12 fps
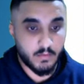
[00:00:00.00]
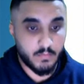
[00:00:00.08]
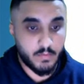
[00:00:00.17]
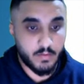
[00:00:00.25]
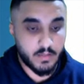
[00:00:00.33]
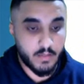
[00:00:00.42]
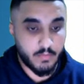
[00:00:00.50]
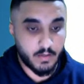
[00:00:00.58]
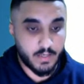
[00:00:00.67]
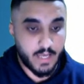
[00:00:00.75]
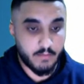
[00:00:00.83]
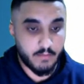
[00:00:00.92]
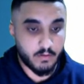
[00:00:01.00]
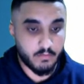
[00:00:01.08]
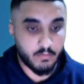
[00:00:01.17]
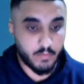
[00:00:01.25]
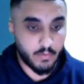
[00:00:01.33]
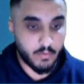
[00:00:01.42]
Maybe let's type in Capro,
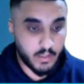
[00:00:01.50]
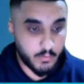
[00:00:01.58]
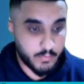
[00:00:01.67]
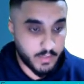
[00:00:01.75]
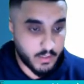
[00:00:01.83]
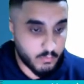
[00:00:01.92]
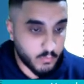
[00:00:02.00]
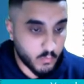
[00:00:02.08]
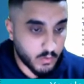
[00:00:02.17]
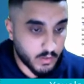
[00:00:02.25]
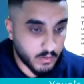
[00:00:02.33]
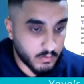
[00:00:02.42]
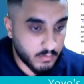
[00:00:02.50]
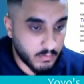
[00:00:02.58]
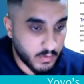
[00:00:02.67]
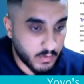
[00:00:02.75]
and maybe it'll help out more.